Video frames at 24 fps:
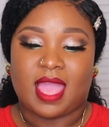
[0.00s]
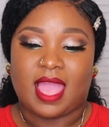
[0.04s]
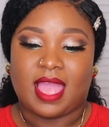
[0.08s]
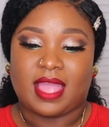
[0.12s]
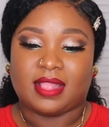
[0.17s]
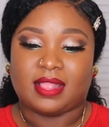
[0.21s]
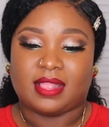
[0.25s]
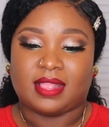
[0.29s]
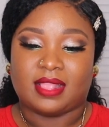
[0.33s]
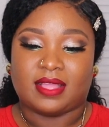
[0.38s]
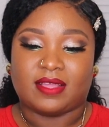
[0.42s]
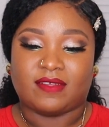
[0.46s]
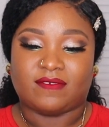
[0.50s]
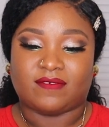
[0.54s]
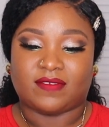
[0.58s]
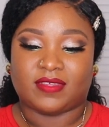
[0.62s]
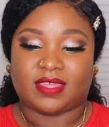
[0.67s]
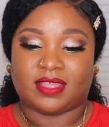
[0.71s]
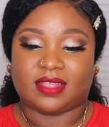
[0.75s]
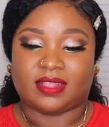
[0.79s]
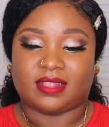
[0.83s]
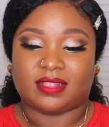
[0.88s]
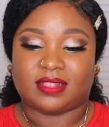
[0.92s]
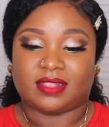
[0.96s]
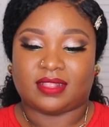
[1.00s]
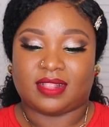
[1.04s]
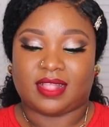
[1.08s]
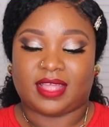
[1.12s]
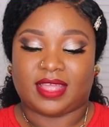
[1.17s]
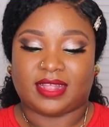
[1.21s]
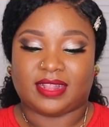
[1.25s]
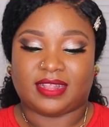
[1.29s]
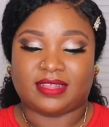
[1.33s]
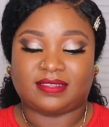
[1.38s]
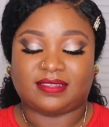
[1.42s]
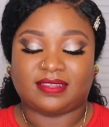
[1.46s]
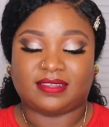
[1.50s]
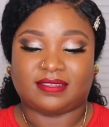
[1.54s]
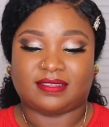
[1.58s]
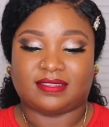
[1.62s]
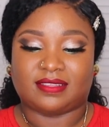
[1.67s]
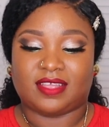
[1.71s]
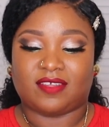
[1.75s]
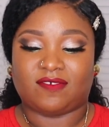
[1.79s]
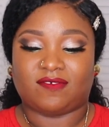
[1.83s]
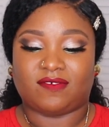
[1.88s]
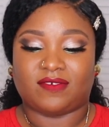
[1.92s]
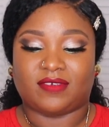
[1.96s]
I love it. Like this is
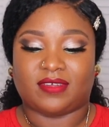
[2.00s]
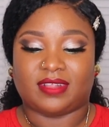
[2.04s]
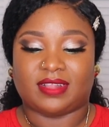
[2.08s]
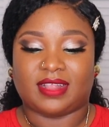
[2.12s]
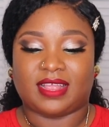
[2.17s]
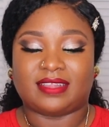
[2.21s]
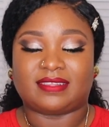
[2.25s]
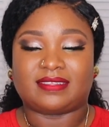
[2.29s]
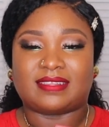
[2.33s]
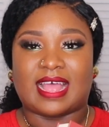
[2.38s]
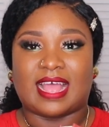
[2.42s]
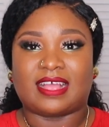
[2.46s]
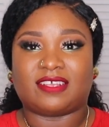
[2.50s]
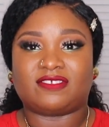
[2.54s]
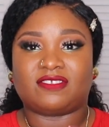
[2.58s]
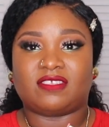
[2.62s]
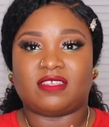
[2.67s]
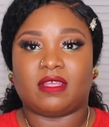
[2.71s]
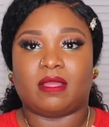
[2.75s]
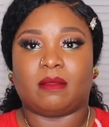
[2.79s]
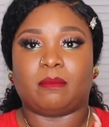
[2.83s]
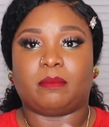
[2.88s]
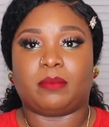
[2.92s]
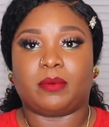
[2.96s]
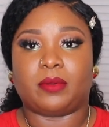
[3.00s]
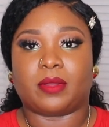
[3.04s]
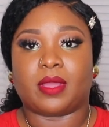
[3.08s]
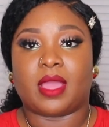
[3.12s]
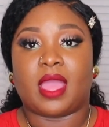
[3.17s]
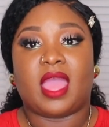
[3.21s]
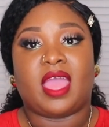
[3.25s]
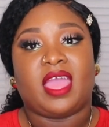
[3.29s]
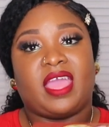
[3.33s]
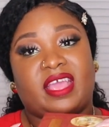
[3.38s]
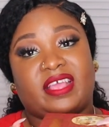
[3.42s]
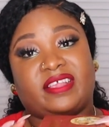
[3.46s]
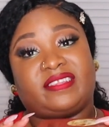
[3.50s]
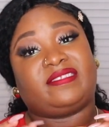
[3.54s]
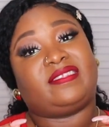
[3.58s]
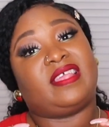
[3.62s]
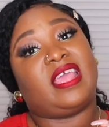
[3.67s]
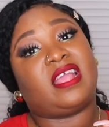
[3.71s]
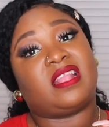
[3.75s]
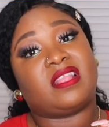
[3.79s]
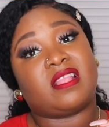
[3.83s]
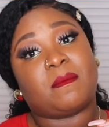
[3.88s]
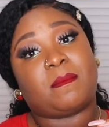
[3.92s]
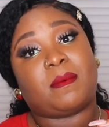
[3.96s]
different. It's actually a book. It's
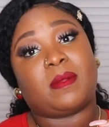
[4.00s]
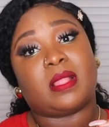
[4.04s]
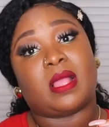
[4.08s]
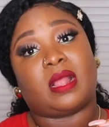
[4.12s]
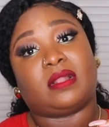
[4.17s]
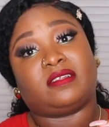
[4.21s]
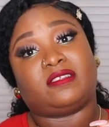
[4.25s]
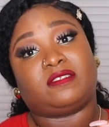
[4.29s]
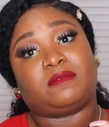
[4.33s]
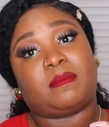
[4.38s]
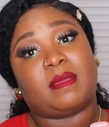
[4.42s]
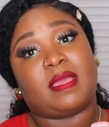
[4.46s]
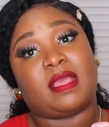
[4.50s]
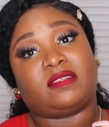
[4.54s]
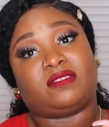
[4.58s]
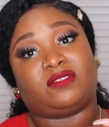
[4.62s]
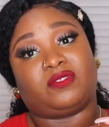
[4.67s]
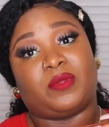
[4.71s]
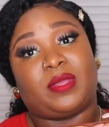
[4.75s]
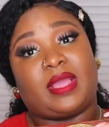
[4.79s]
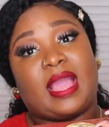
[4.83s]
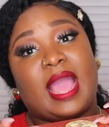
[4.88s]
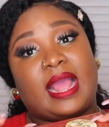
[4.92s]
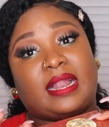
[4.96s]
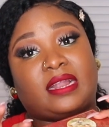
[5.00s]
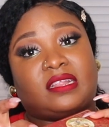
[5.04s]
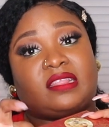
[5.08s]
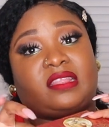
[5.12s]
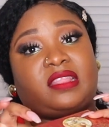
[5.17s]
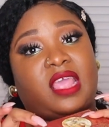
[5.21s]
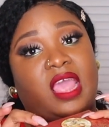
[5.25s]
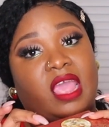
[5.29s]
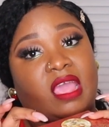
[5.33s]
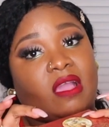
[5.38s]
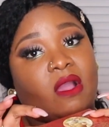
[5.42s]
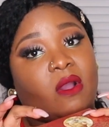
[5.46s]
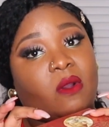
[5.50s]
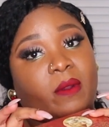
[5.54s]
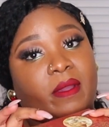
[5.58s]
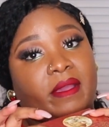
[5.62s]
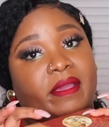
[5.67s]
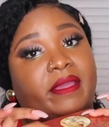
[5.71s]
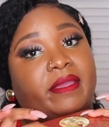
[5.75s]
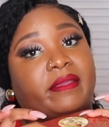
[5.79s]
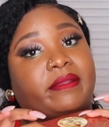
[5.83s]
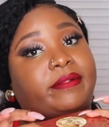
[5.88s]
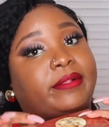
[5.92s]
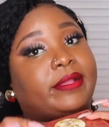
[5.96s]
taking up a lot of space though. It kind of thick,
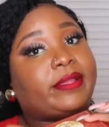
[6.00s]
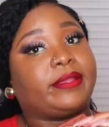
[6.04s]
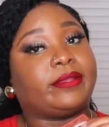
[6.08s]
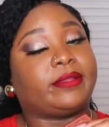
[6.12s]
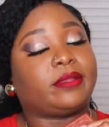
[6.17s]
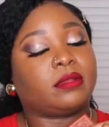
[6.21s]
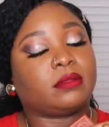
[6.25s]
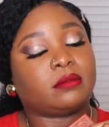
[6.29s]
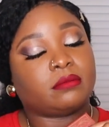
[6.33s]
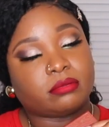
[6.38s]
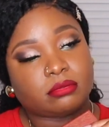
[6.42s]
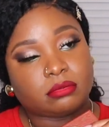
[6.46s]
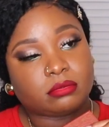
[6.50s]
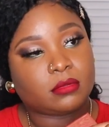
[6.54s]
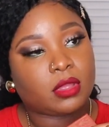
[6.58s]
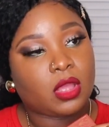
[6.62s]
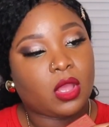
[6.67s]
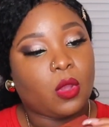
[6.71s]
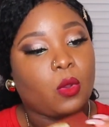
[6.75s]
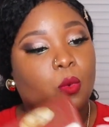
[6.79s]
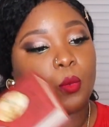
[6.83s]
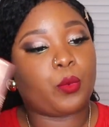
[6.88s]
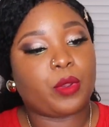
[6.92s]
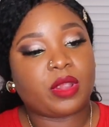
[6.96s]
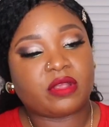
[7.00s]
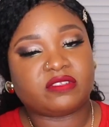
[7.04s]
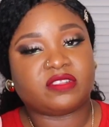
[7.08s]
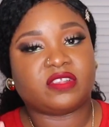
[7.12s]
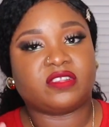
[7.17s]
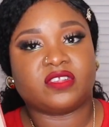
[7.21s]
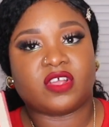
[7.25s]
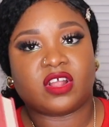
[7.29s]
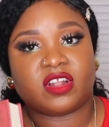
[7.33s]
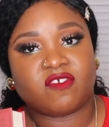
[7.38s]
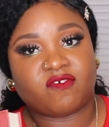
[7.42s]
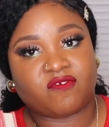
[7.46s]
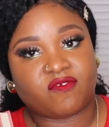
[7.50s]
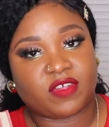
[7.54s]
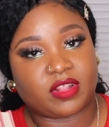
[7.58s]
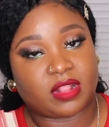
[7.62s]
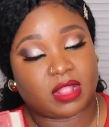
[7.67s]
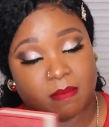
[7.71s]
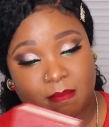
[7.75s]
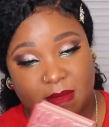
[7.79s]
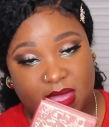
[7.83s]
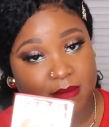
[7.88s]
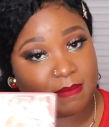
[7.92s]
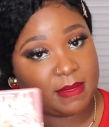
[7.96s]
okay? Like, where is this gonna
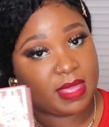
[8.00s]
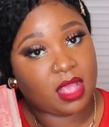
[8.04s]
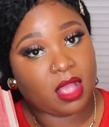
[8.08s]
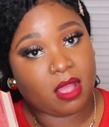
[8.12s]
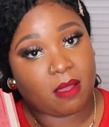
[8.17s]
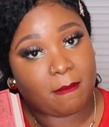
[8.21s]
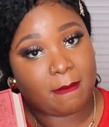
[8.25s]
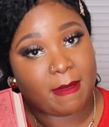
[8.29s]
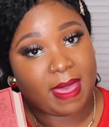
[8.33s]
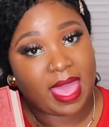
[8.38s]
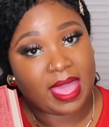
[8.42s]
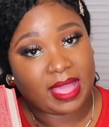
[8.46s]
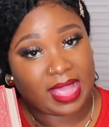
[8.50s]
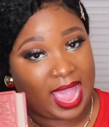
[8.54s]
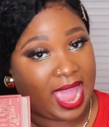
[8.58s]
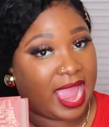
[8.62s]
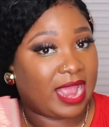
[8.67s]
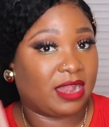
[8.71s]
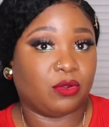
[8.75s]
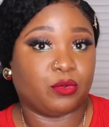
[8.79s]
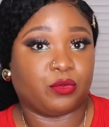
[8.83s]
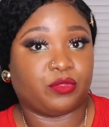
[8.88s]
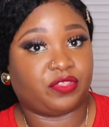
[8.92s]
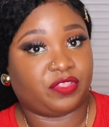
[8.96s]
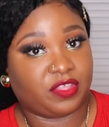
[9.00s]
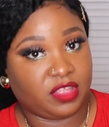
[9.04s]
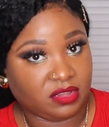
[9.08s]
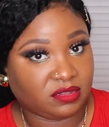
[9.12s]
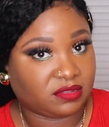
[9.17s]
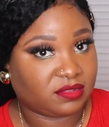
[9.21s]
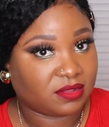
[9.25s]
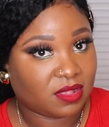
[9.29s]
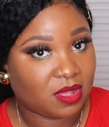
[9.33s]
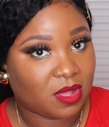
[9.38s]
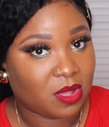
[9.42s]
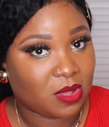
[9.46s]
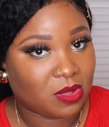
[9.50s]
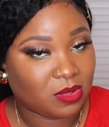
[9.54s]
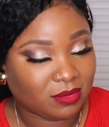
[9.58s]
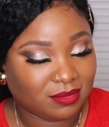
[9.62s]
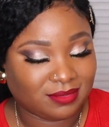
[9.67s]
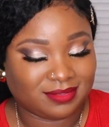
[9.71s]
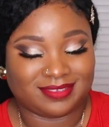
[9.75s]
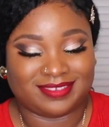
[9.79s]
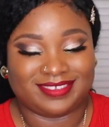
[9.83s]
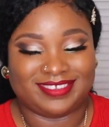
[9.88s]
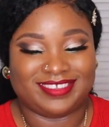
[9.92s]
fit? In my makeup bag? I don't think so.